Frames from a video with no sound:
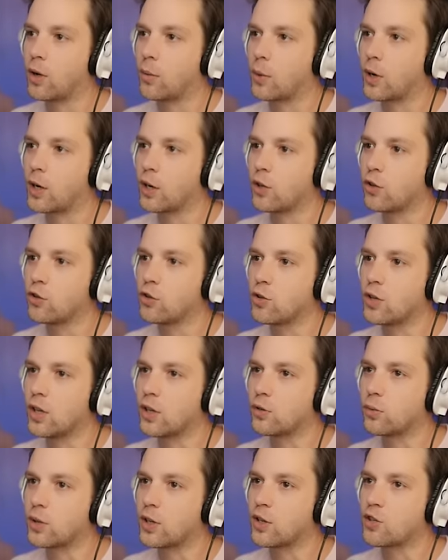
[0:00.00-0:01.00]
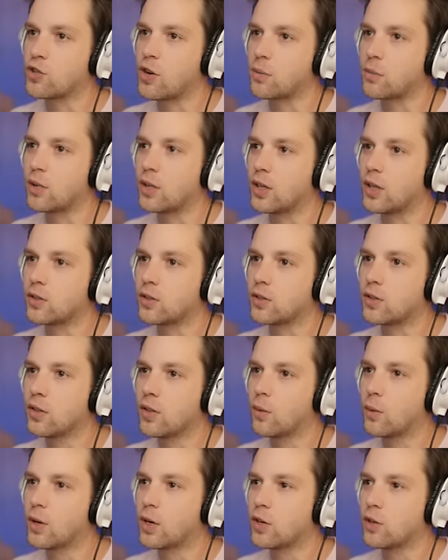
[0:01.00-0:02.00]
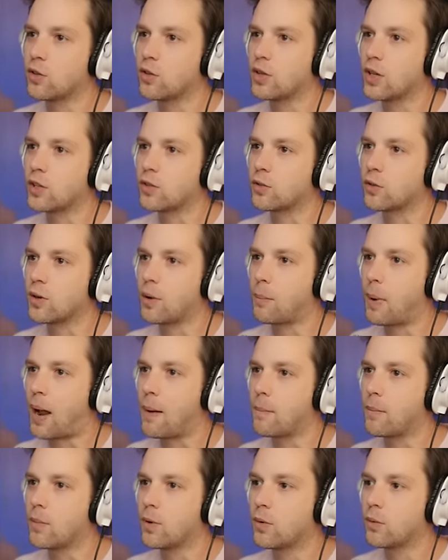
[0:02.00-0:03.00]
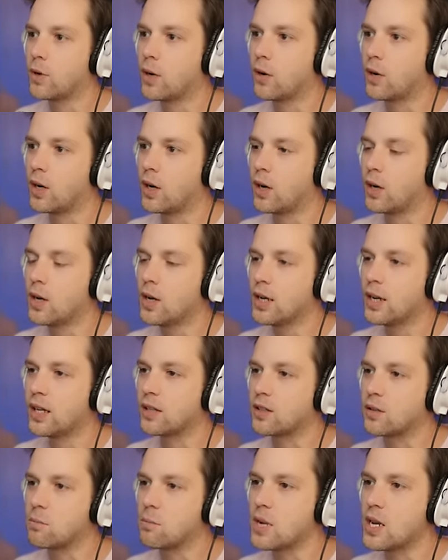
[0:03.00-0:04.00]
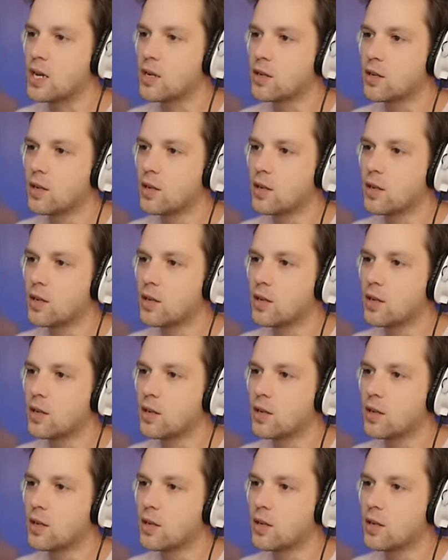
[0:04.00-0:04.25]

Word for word: on, we're gonna do this. We're gonna jump to this. We're gonna do this. We're gonna bop. Go here, get the meat.